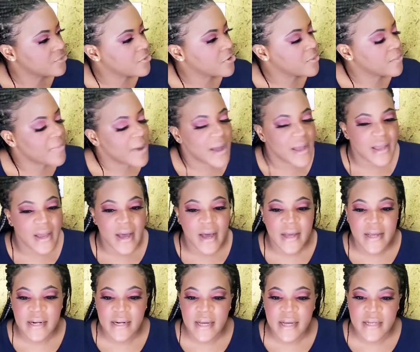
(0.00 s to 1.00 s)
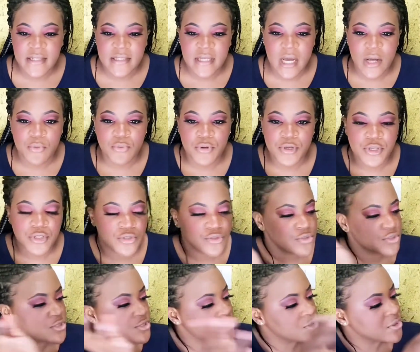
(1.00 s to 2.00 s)
For my highlights, I will
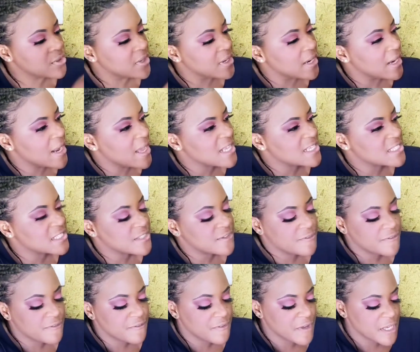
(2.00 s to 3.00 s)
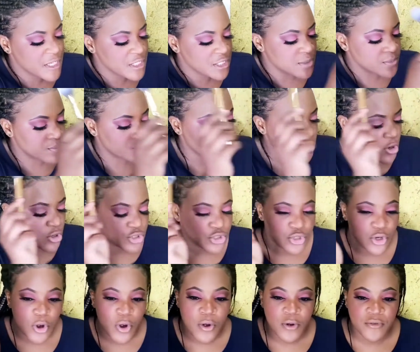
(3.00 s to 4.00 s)
use the last face
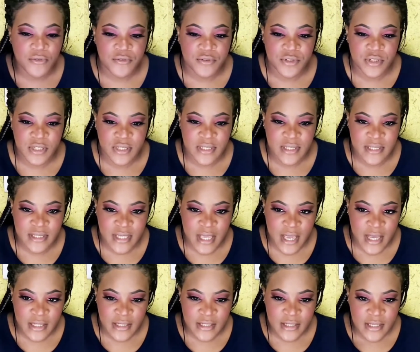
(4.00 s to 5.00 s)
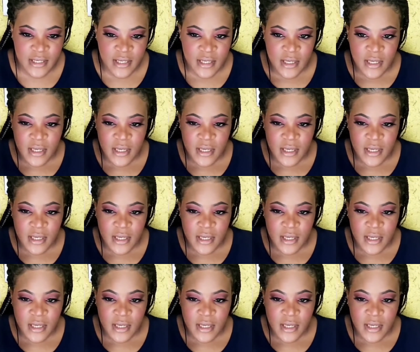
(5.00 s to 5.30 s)
brush of the set,